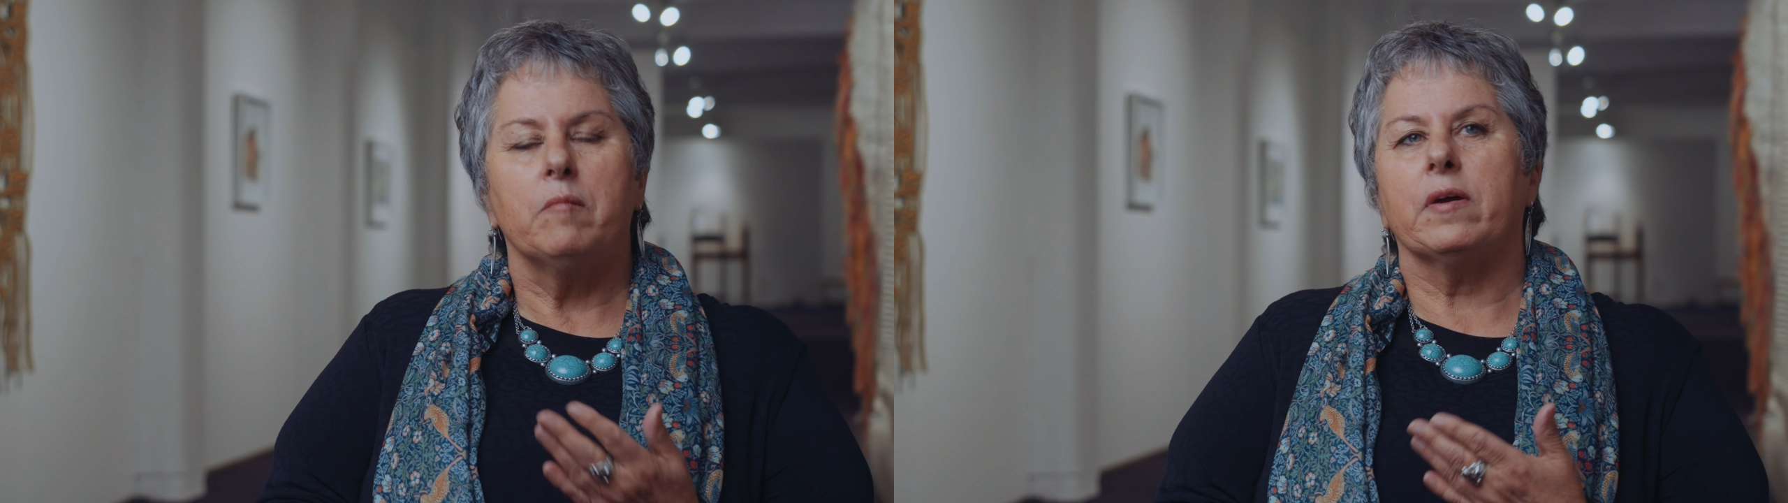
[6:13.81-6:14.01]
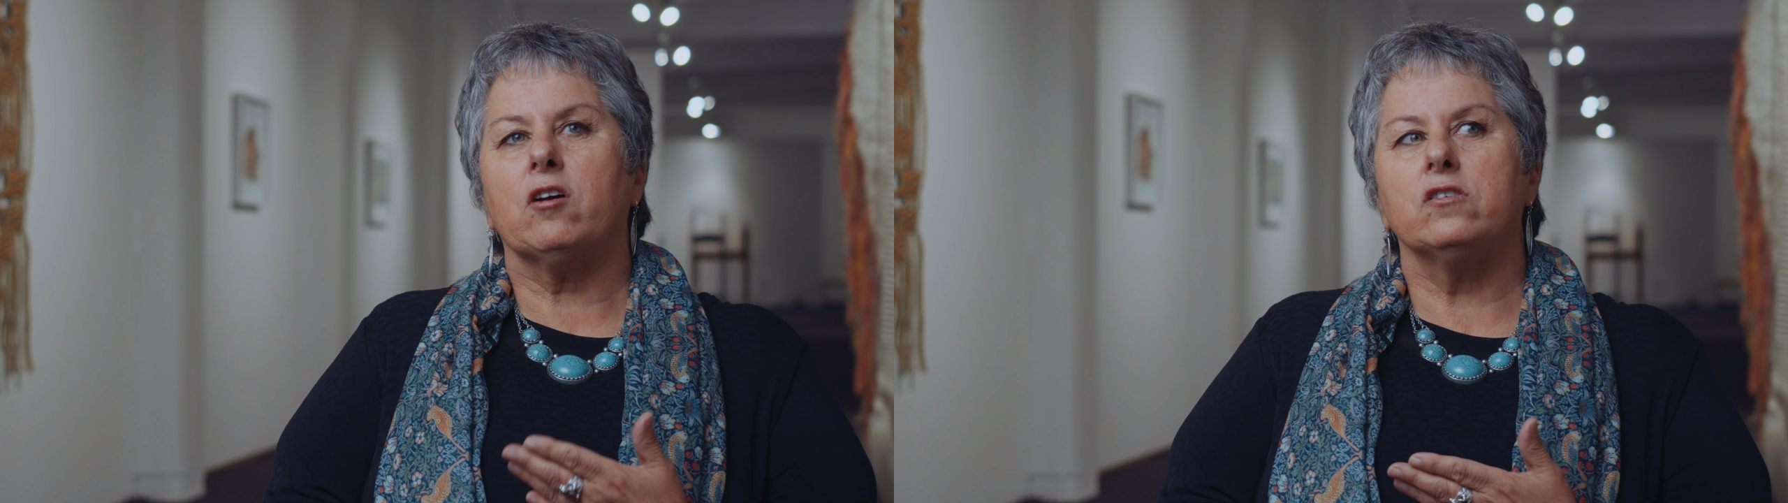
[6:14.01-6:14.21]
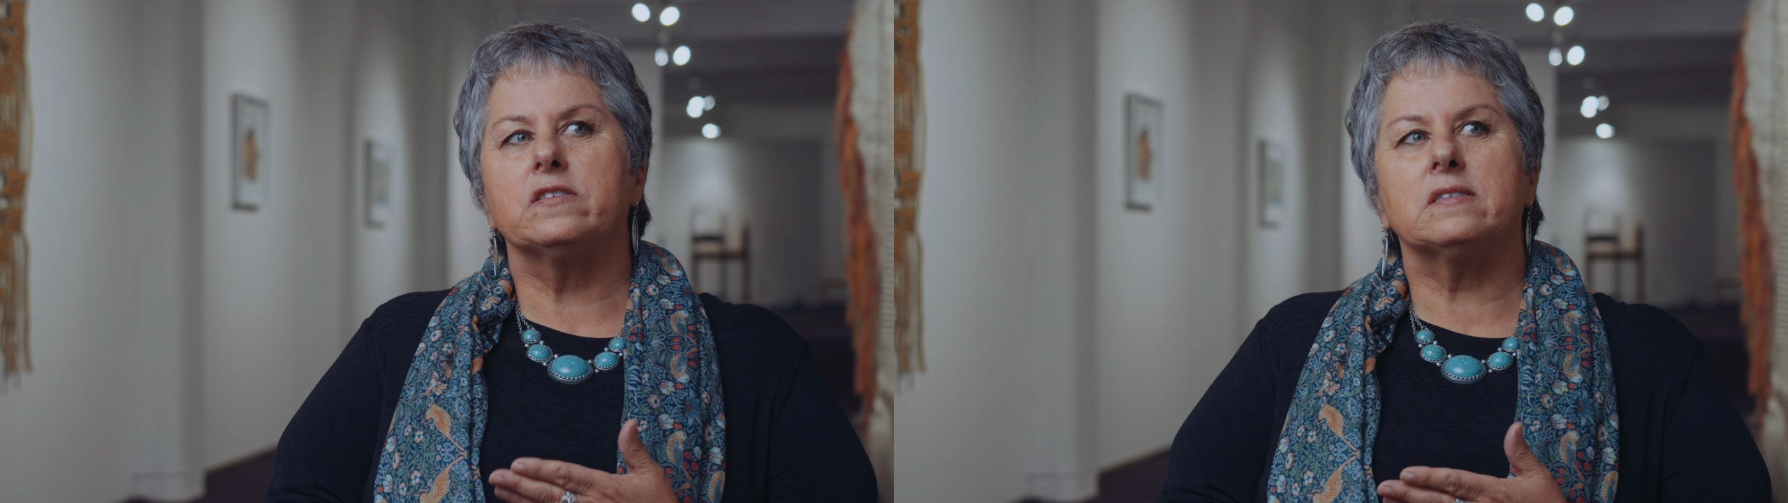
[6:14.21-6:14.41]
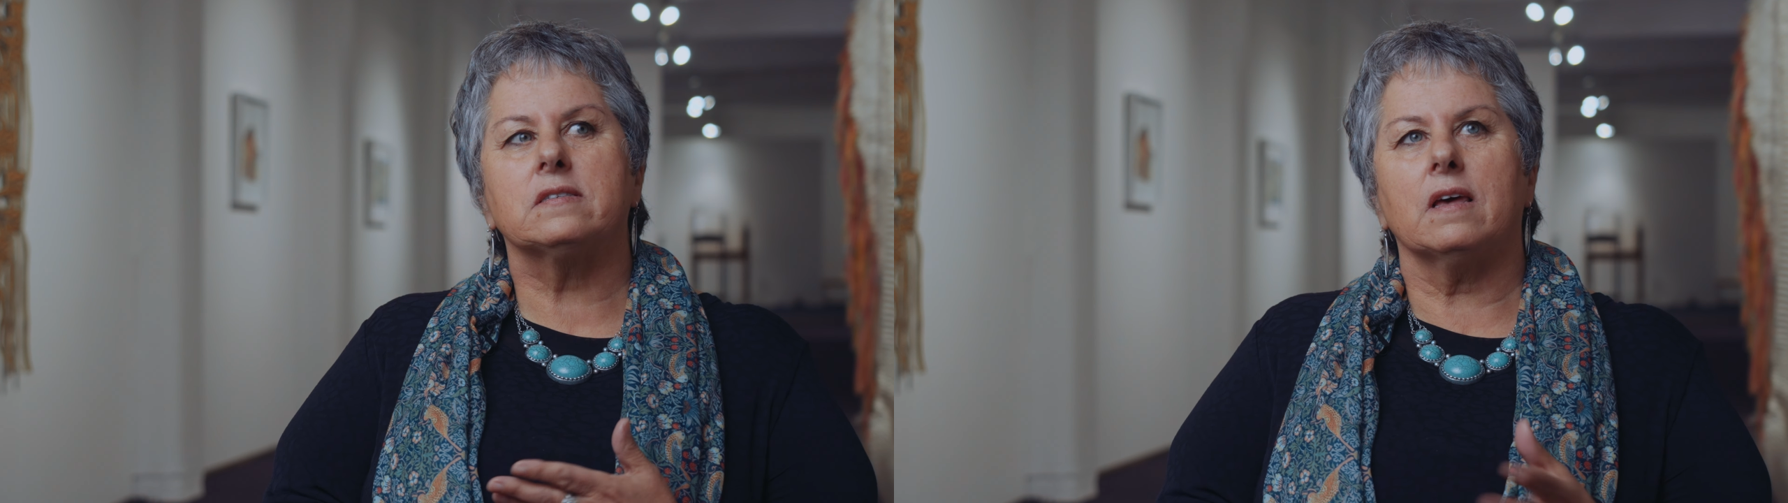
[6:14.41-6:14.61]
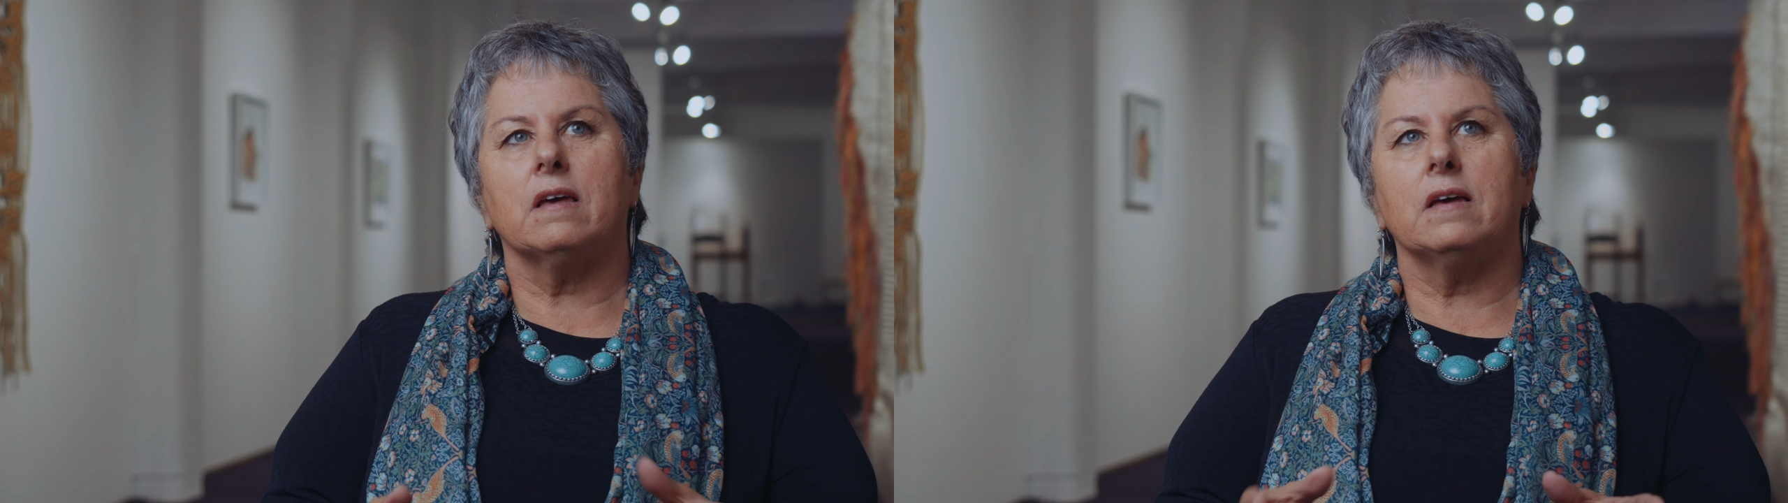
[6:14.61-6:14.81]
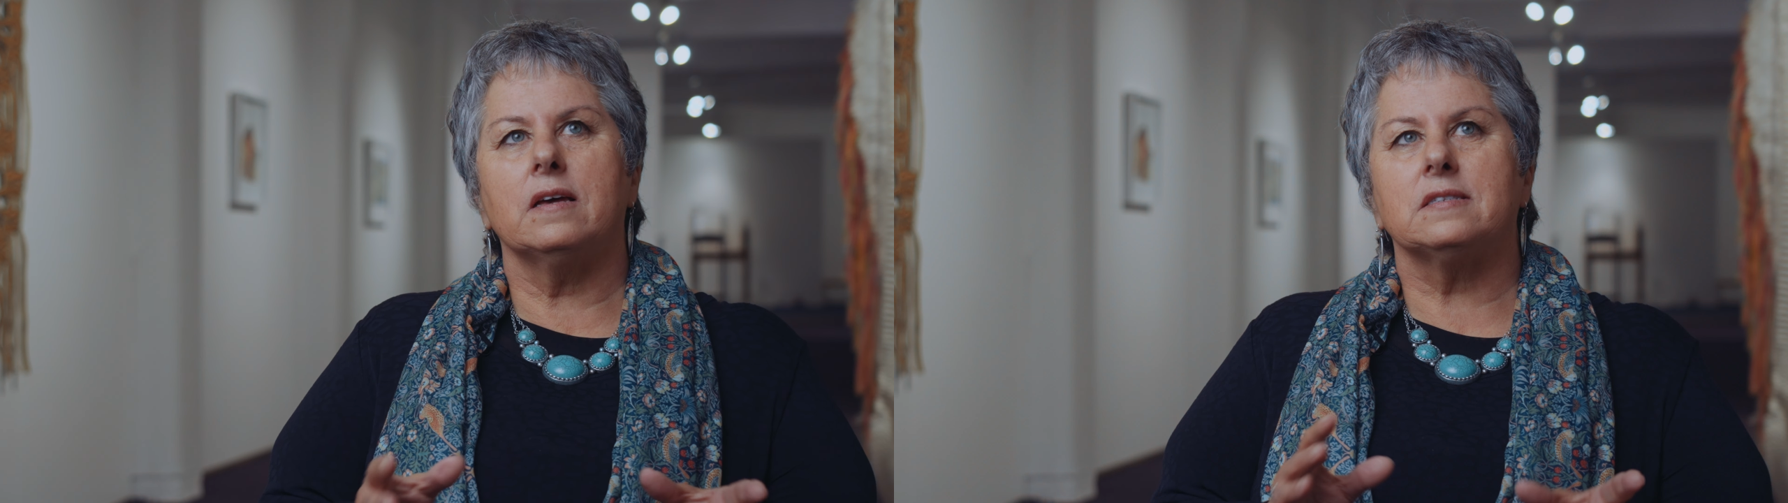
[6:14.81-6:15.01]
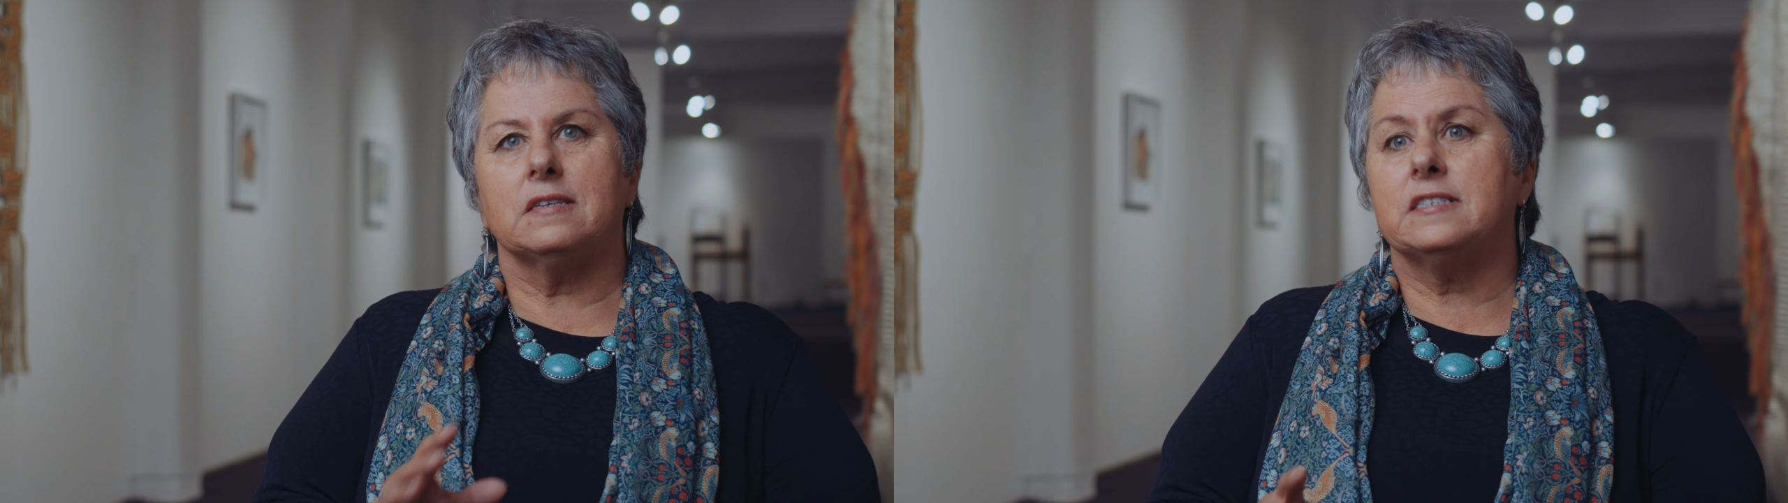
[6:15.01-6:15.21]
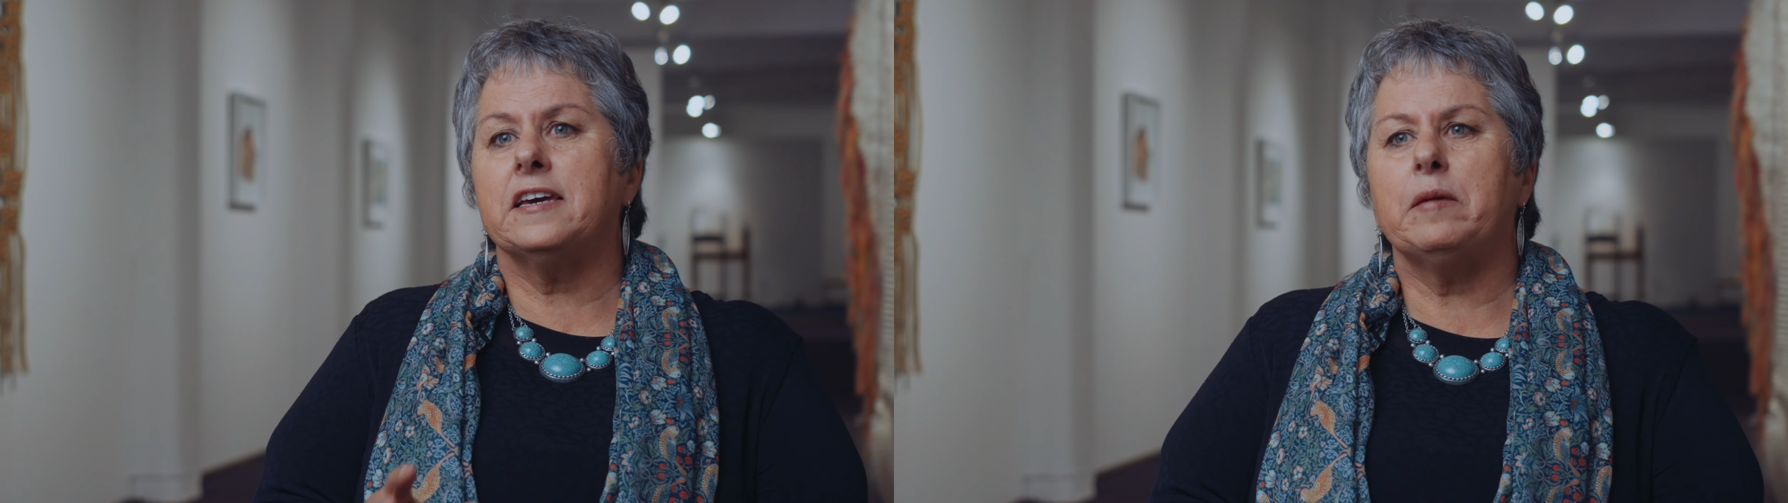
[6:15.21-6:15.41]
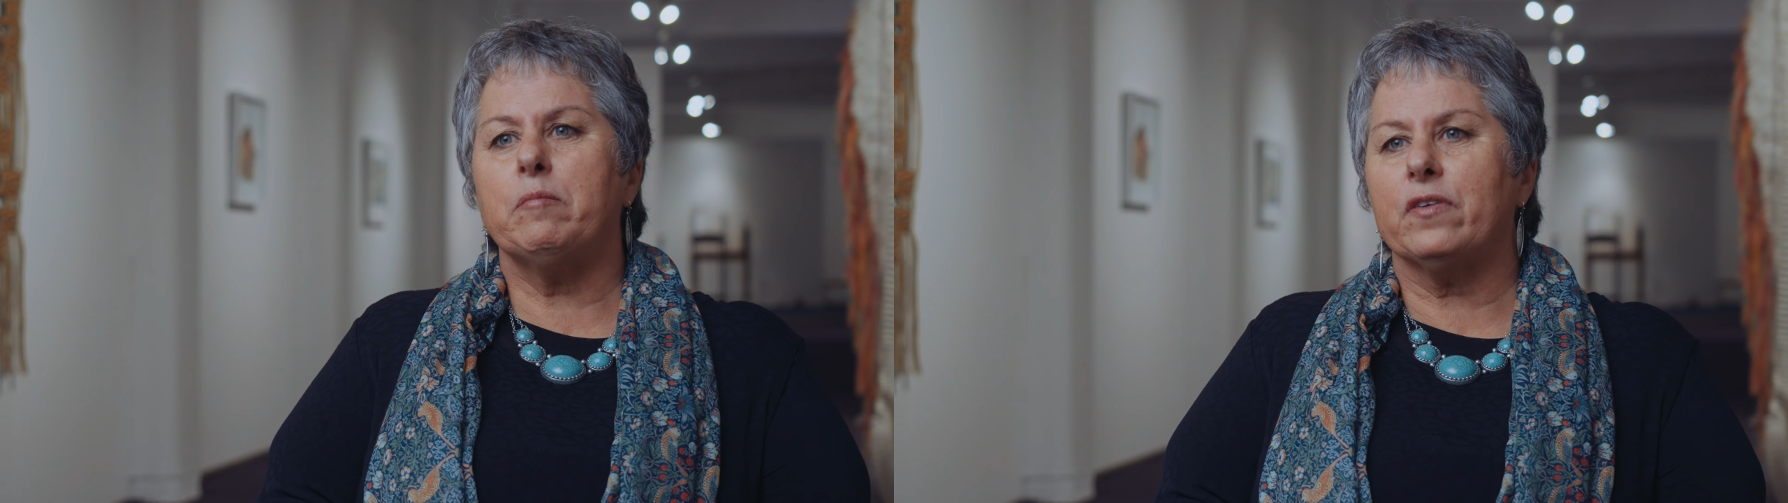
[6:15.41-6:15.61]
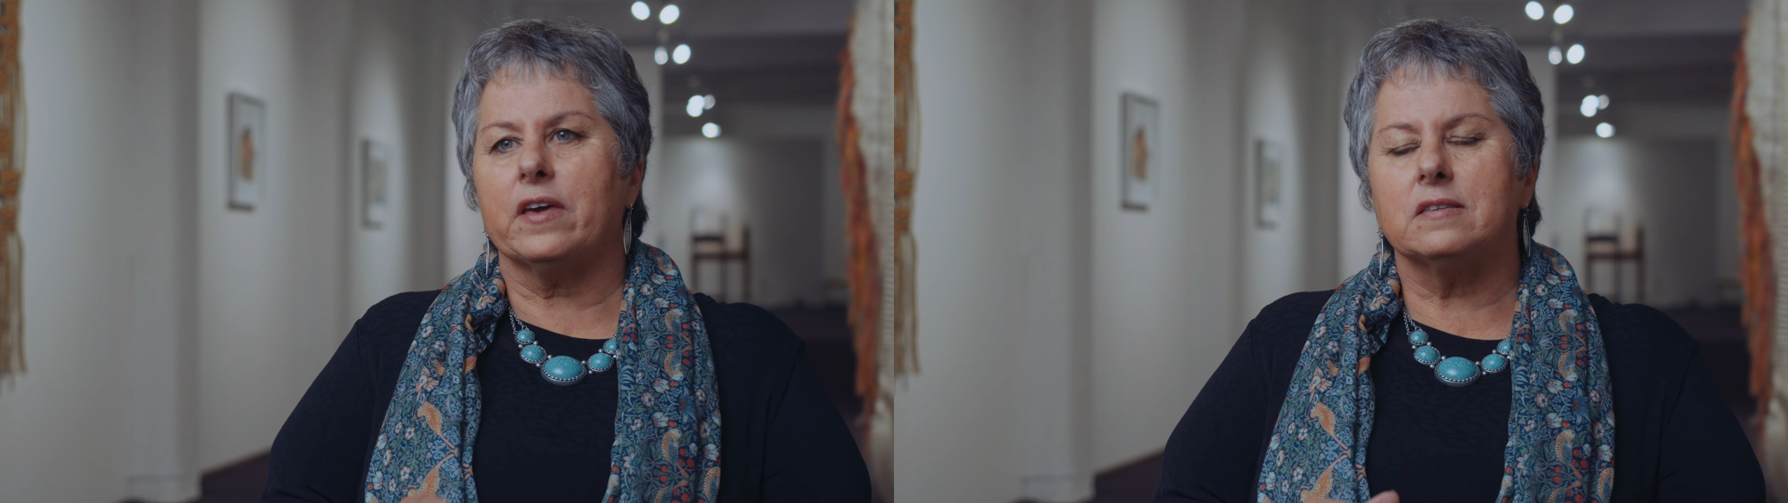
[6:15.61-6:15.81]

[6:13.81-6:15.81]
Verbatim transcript: because it's a team thing,